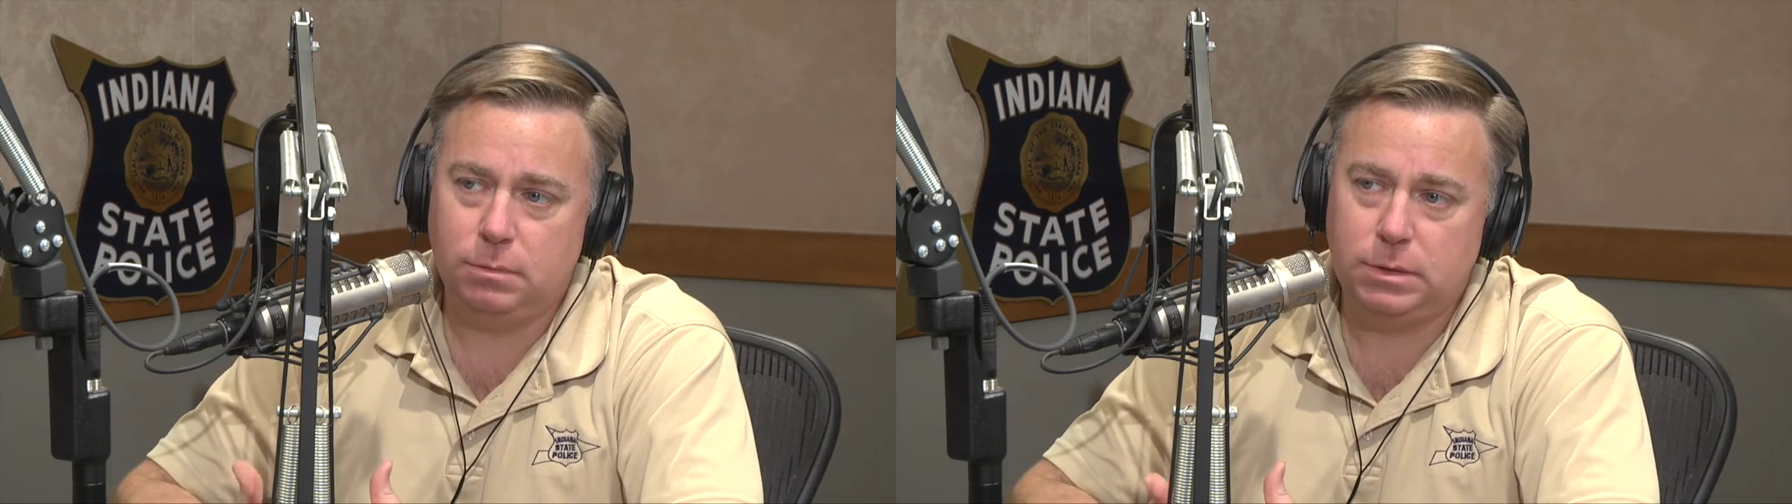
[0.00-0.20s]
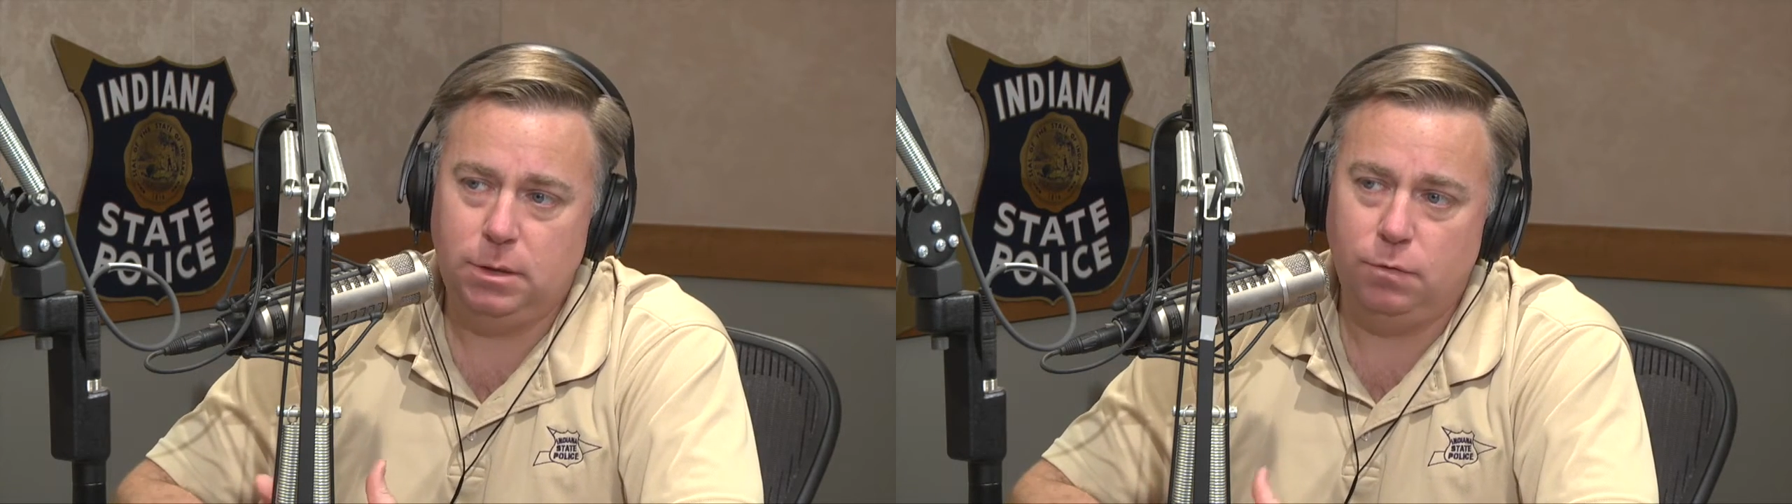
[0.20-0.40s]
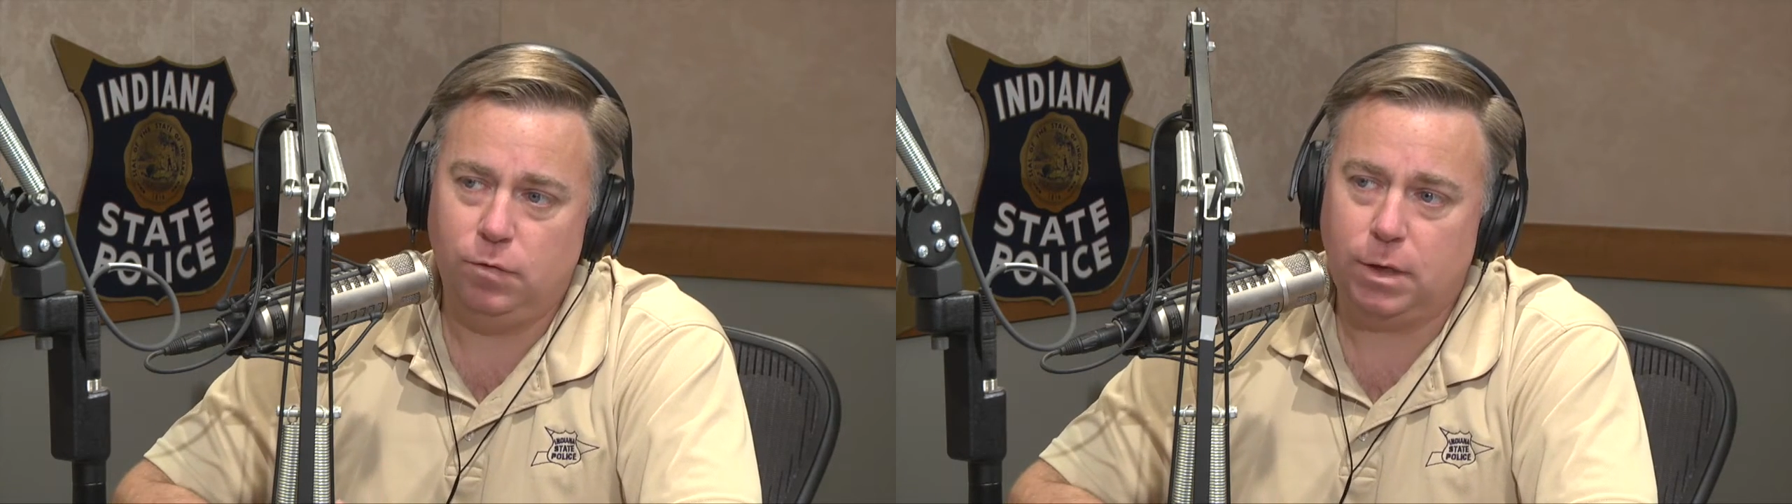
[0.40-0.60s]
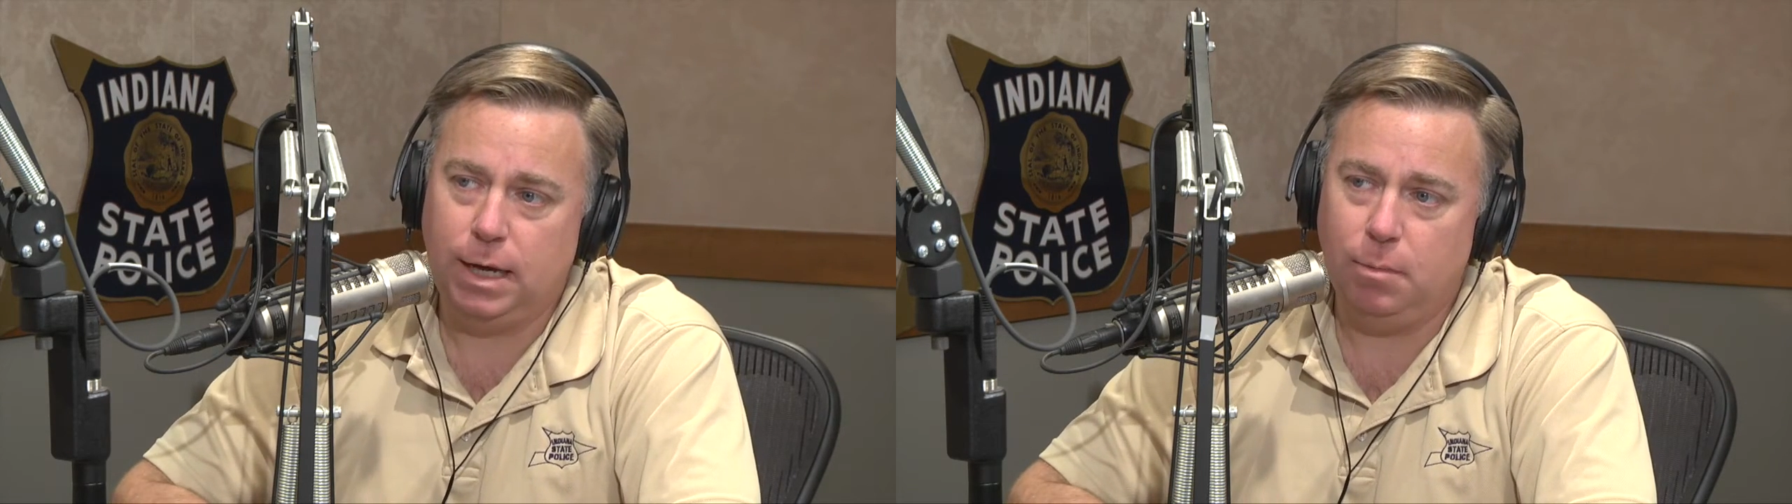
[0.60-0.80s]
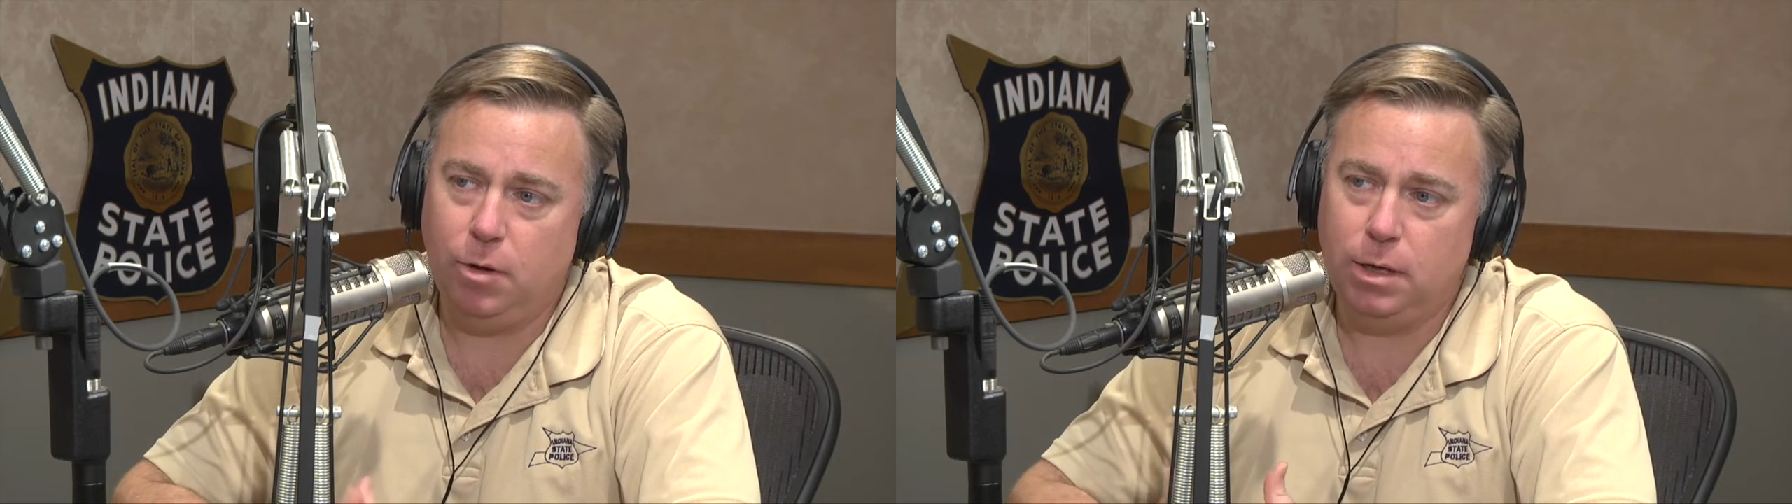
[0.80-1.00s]
use your
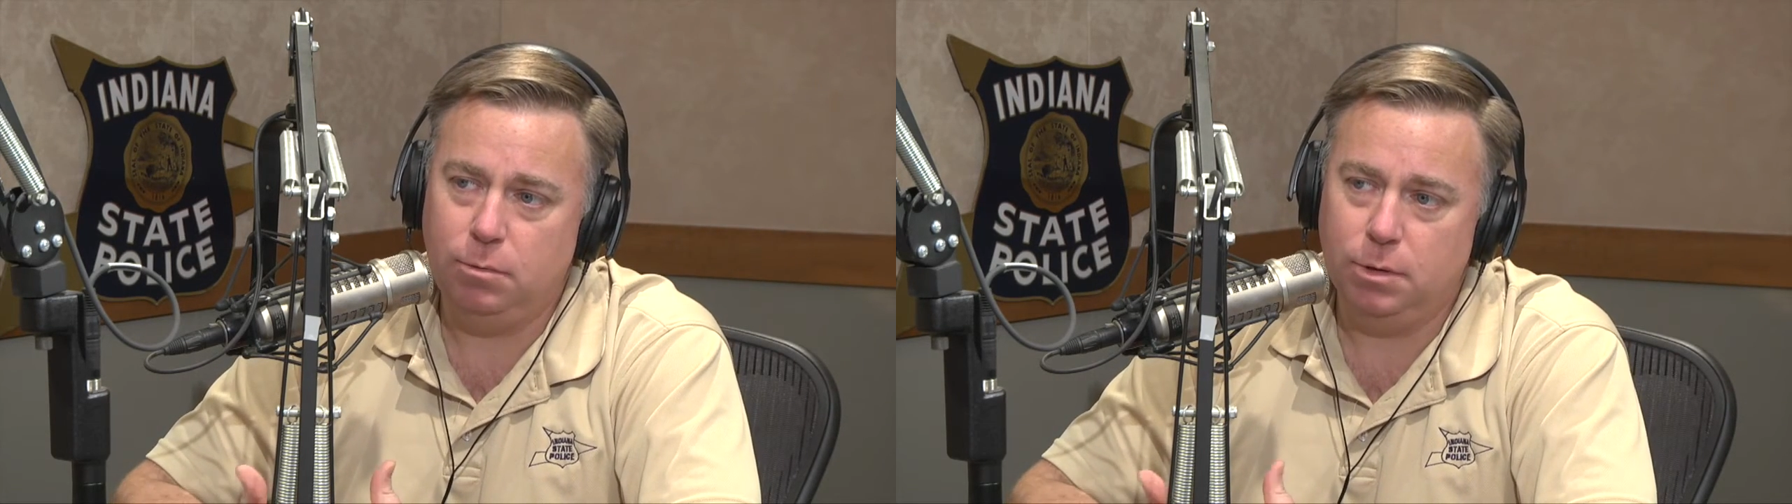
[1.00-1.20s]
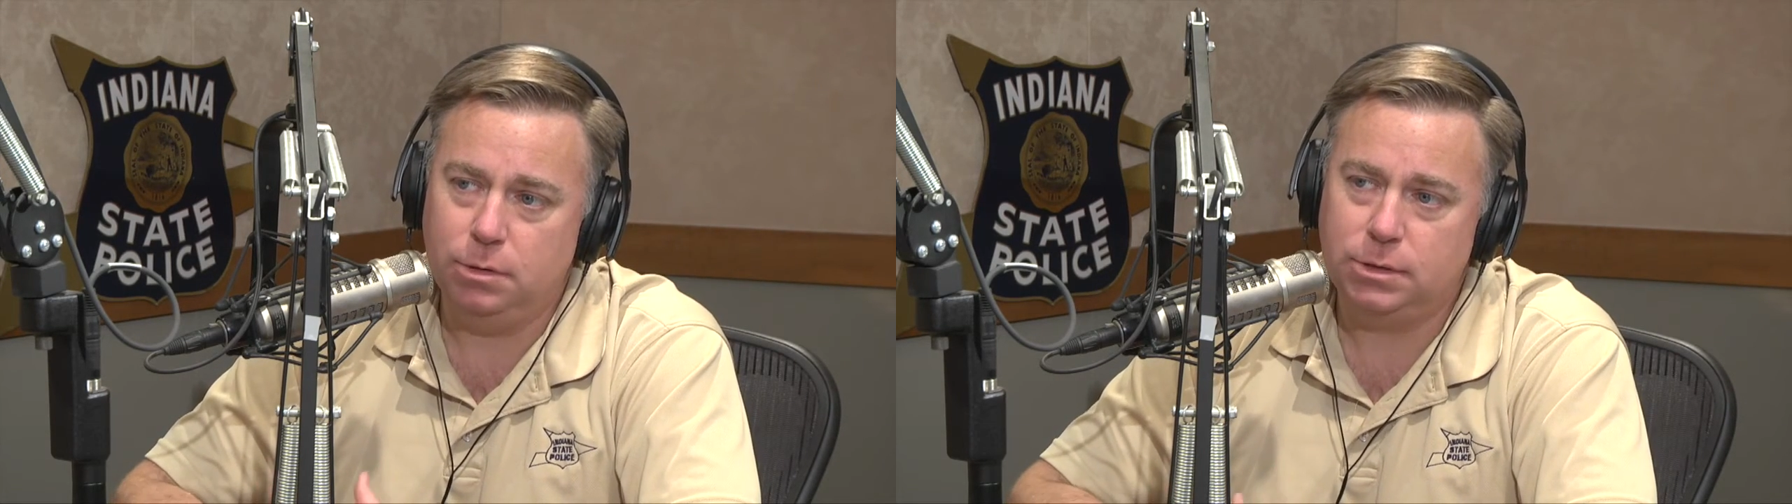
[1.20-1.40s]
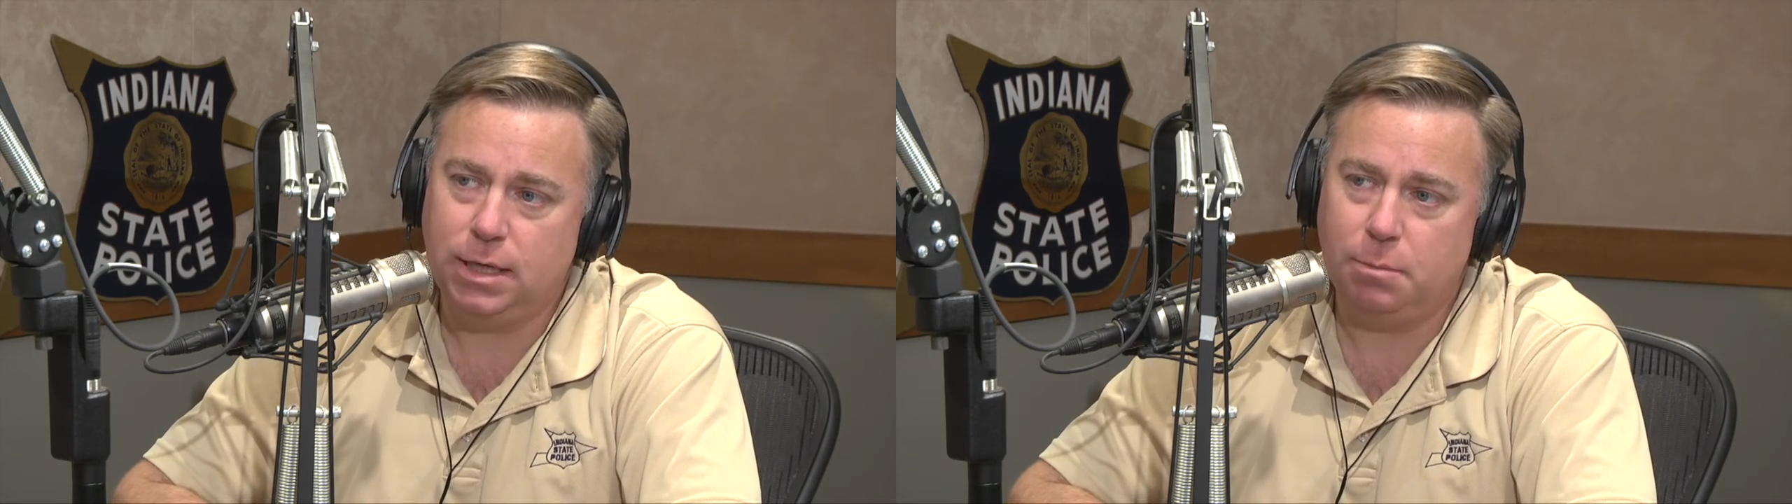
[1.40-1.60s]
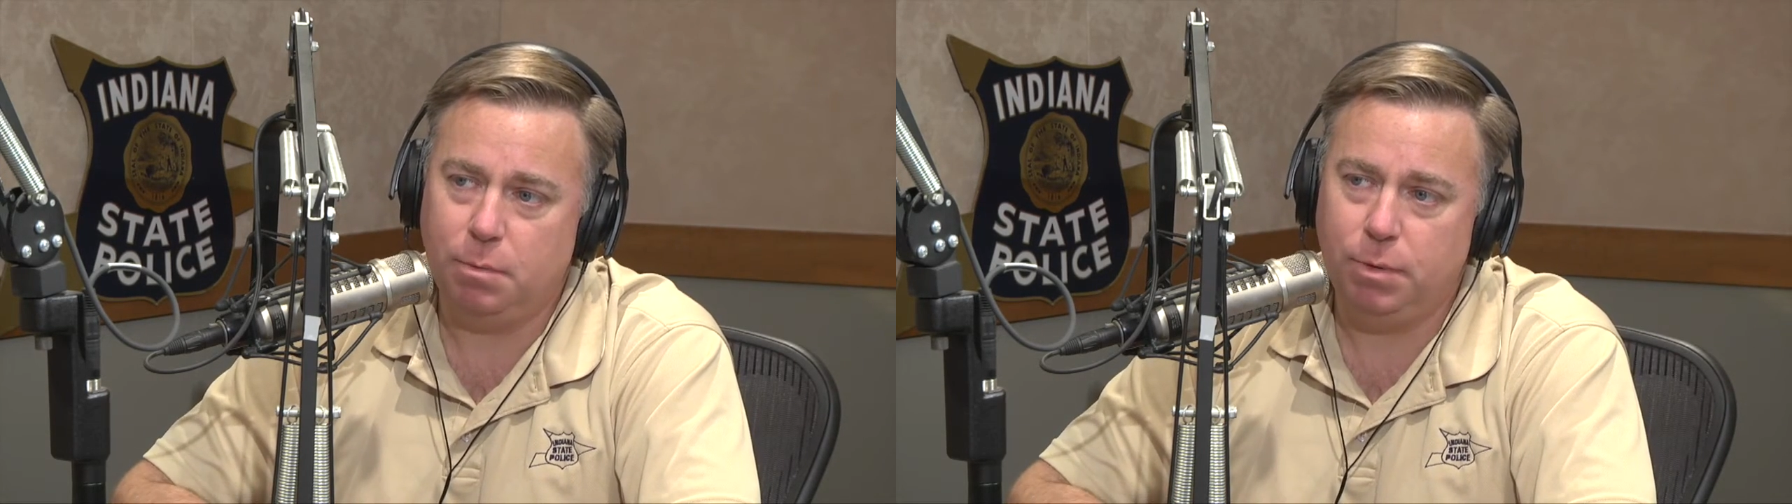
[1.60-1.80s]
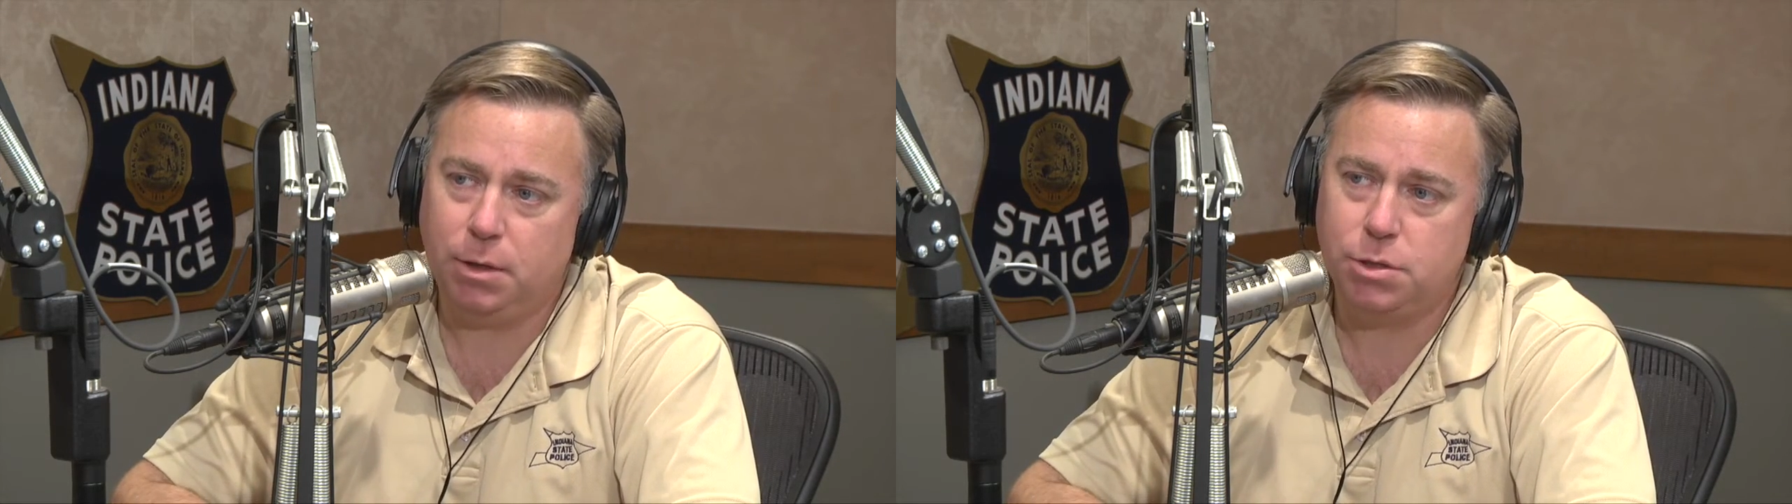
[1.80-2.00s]
camera, you would set up a
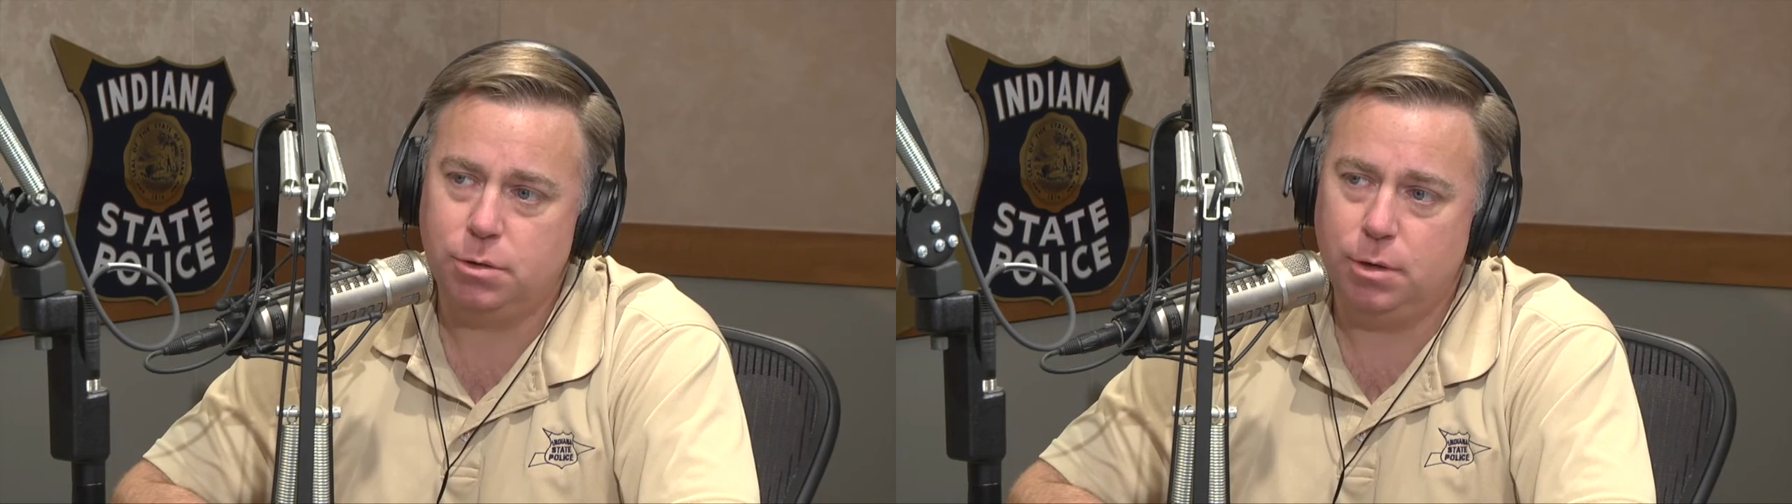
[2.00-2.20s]
picture